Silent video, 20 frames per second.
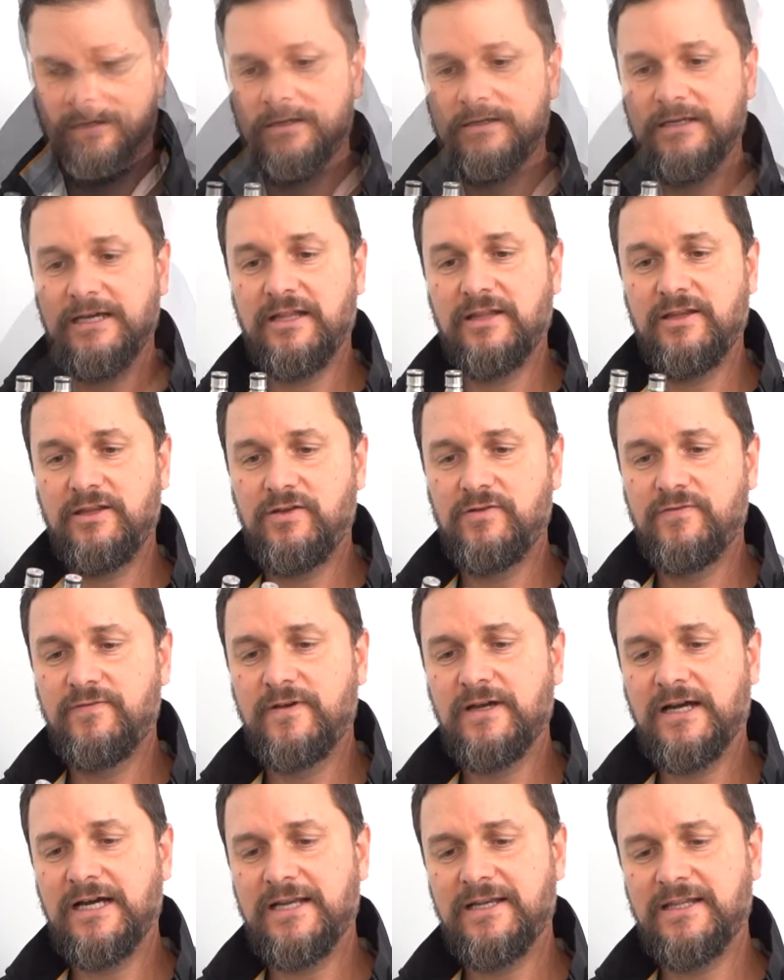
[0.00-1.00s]
Now that you've
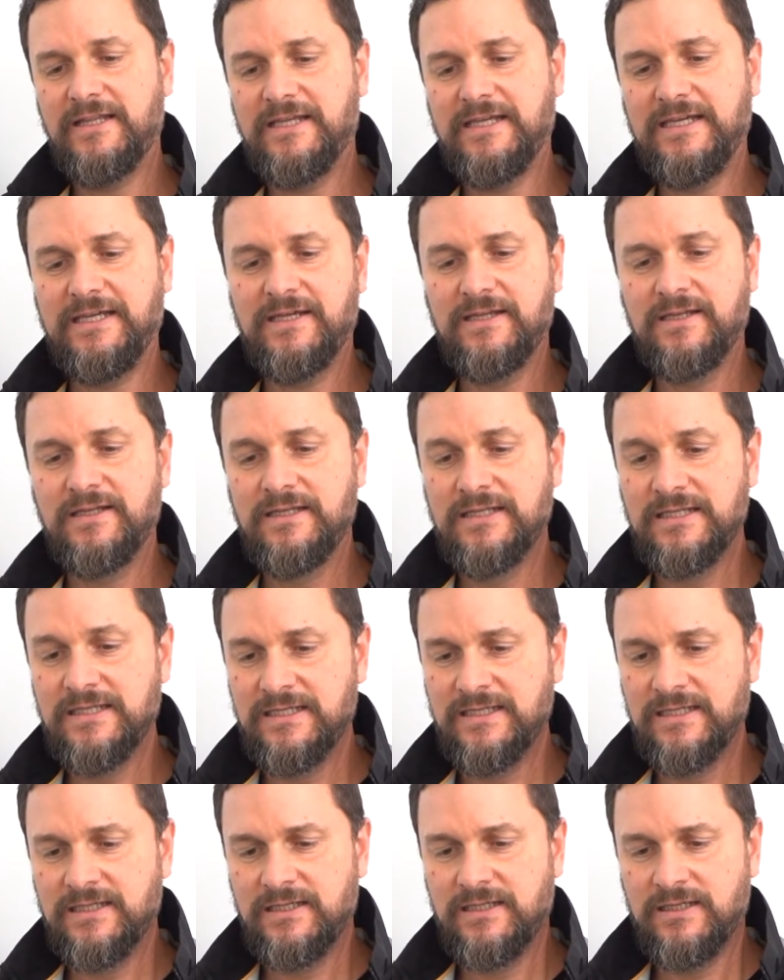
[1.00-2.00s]
got the
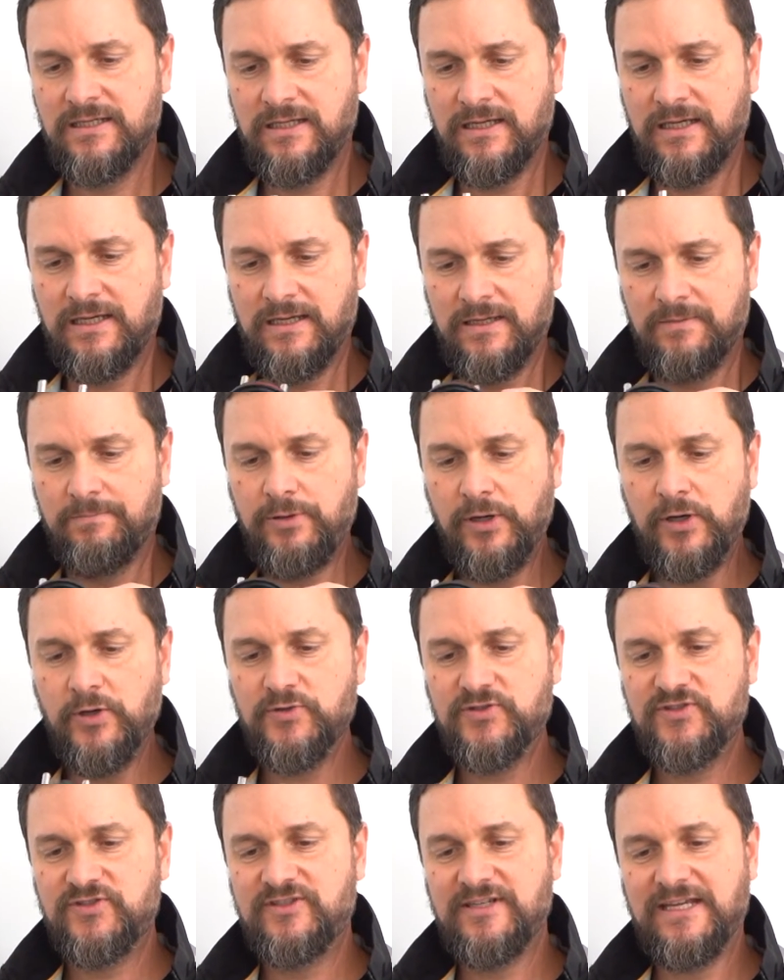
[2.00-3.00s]

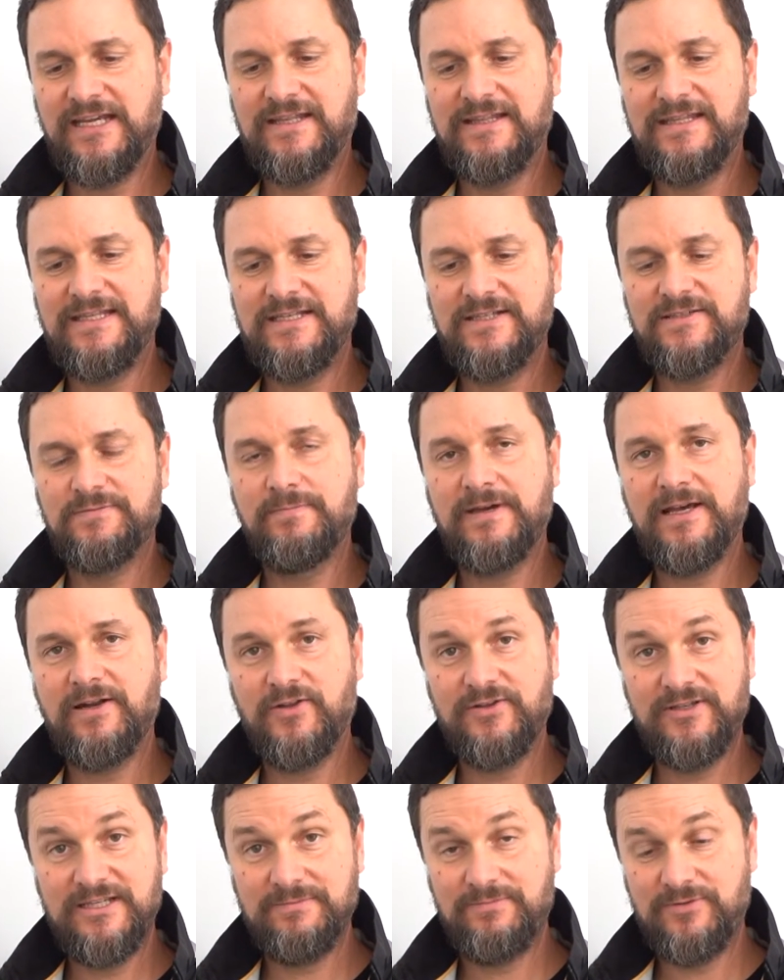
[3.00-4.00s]
posts and these
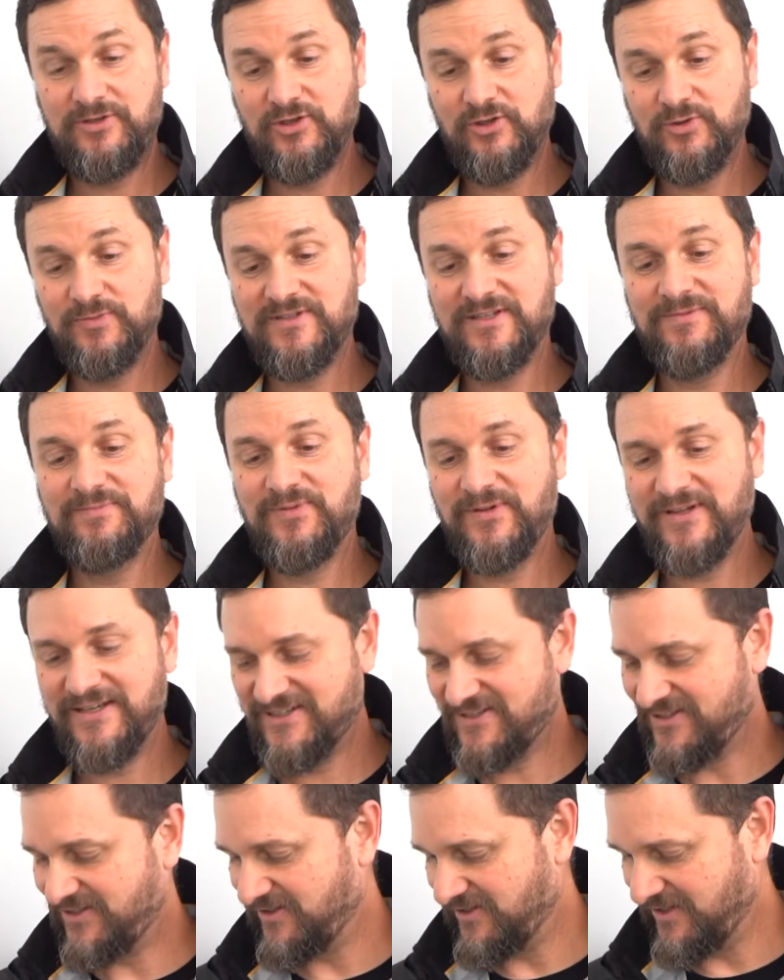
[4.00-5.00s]
metal dip tubes in
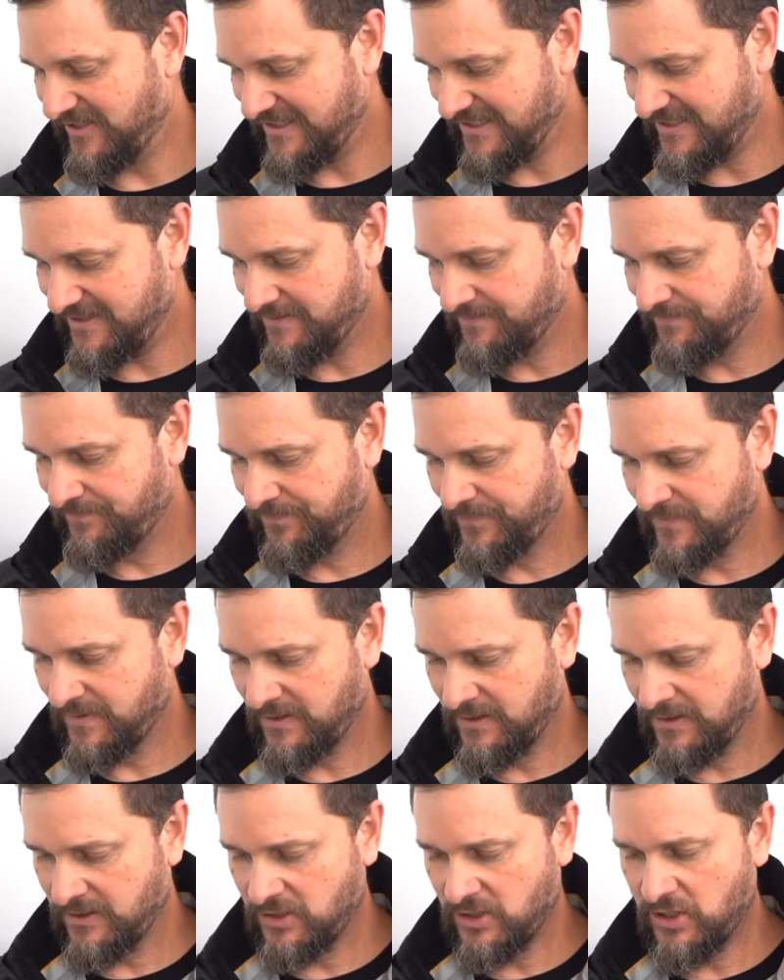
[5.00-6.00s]
place on the lid,
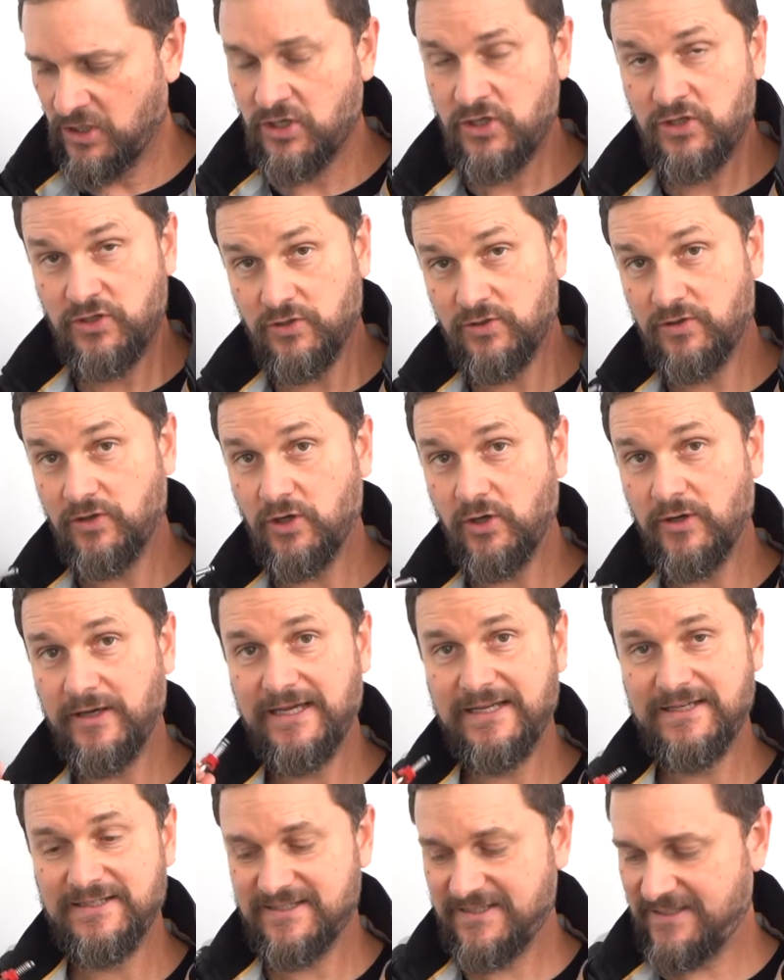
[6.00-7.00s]
you can go
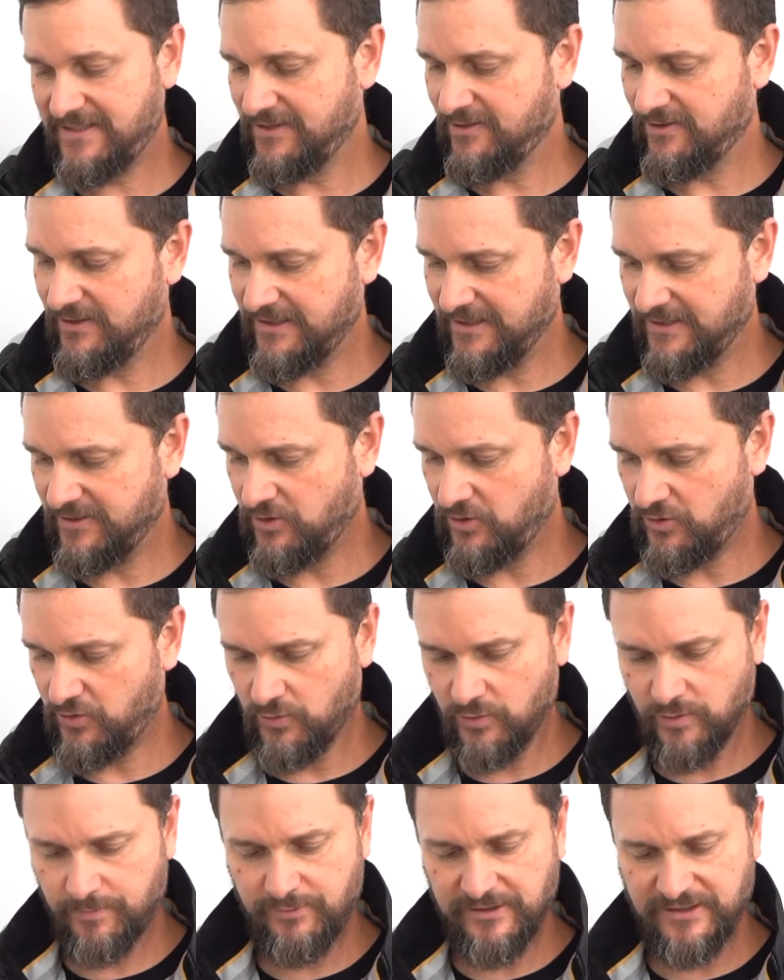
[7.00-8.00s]
ahead and seal in
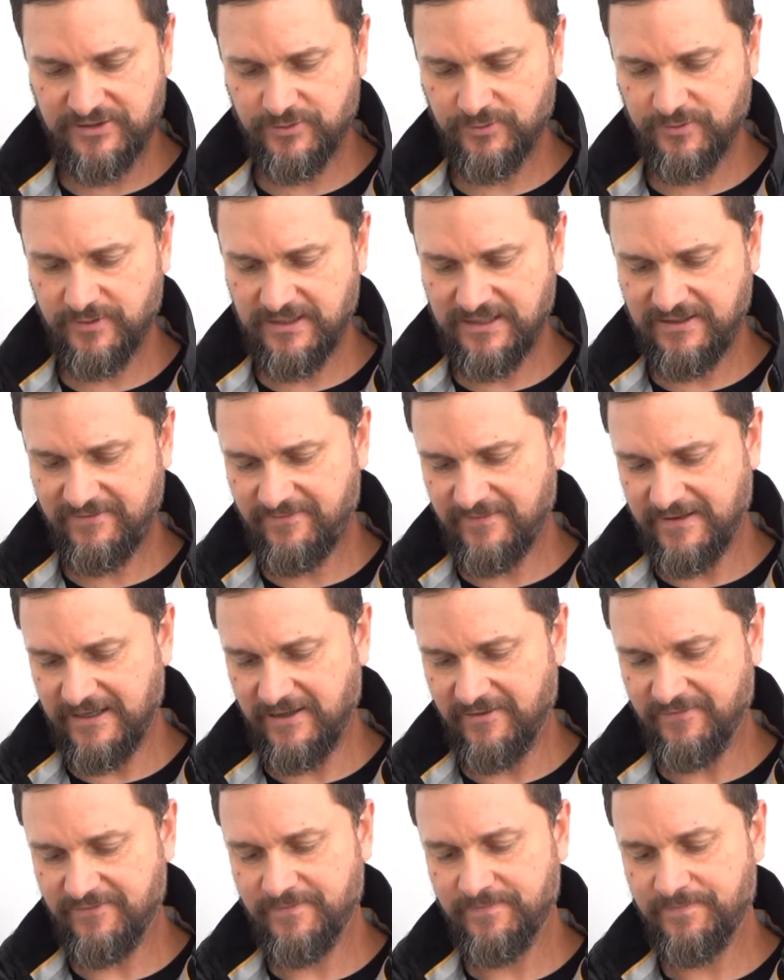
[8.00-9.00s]
your pressure relief
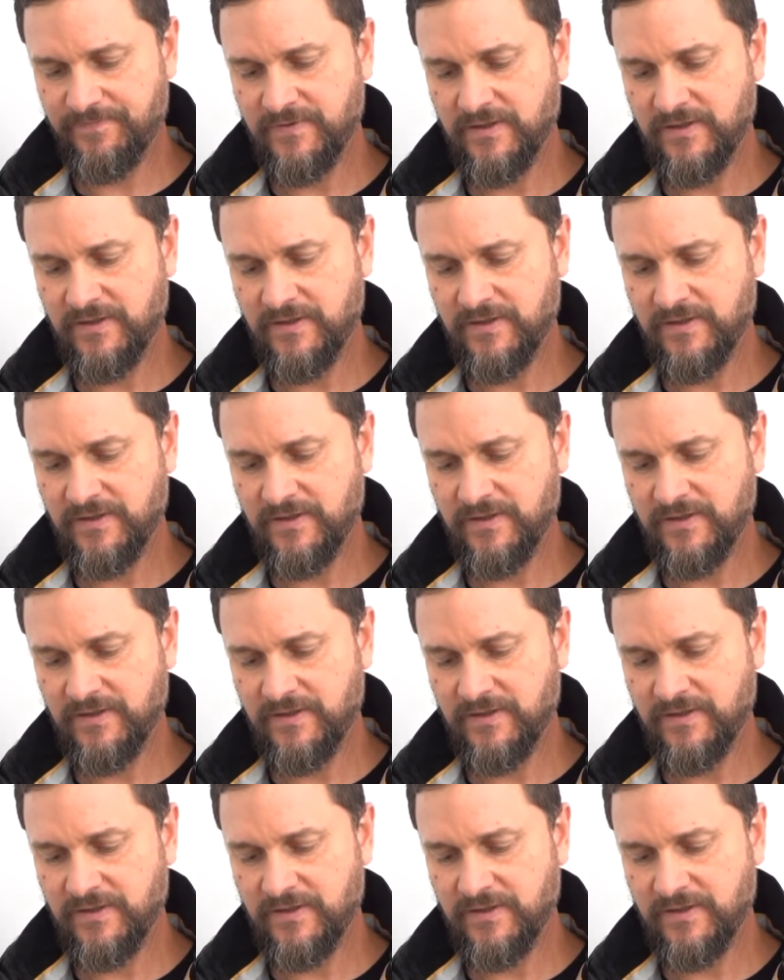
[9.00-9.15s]
valve.